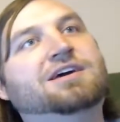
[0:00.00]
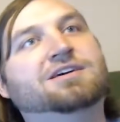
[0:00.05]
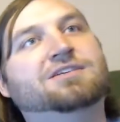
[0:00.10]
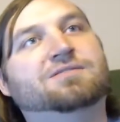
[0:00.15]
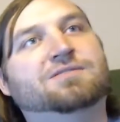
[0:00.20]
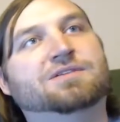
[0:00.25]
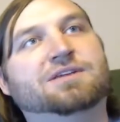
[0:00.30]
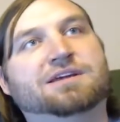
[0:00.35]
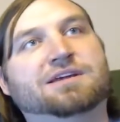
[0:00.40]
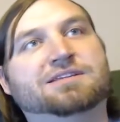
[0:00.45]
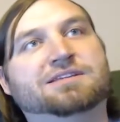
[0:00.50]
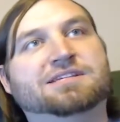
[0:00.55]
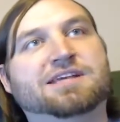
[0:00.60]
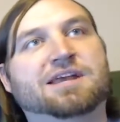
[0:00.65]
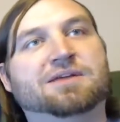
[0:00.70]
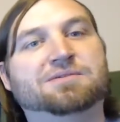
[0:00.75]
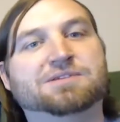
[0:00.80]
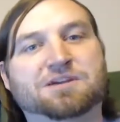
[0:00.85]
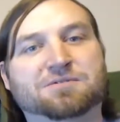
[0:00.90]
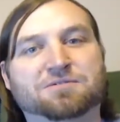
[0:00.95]
When they said it
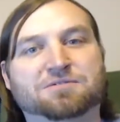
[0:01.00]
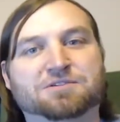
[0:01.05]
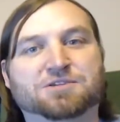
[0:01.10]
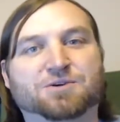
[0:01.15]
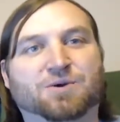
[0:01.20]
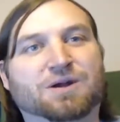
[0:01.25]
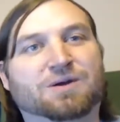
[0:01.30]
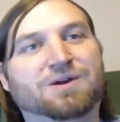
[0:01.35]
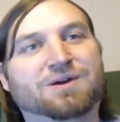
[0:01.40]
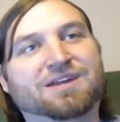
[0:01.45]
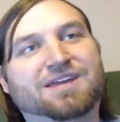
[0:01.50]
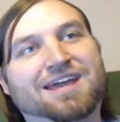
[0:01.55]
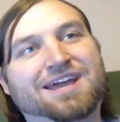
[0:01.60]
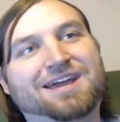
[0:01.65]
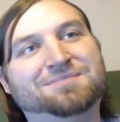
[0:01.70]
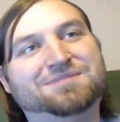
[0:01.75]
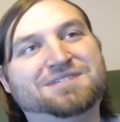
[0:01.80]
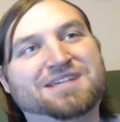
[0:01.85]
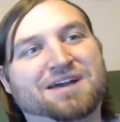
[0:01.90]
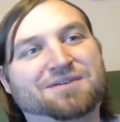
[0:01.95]
was coming with 21
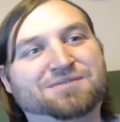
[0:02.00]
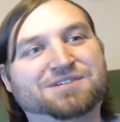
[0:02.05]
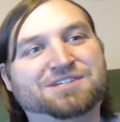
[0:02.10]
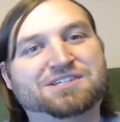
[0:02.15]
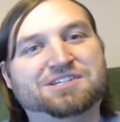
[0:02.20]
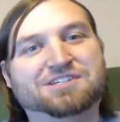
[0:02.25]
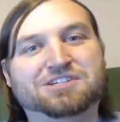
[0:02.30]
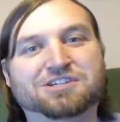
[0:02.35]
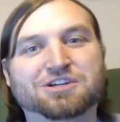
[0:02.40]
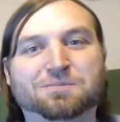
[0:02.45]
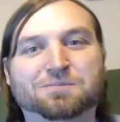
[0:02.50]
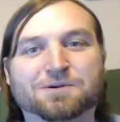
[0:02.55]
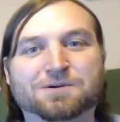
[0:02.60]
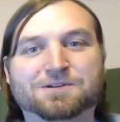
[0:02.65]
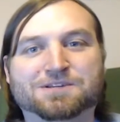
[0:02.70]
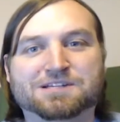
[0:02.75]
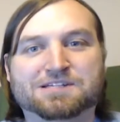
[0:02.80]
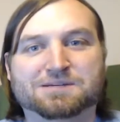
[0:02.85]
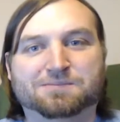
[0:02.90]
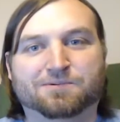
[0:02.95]
games, I was super
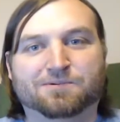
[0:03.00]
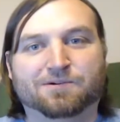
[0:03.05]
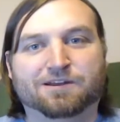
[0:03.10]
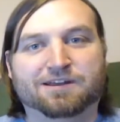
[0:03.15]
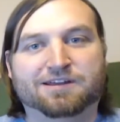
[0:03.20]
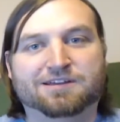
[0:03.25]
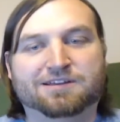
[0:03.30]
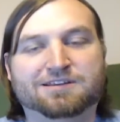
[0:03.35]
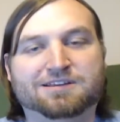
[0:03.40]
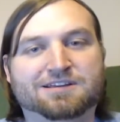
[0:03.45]
disappointed,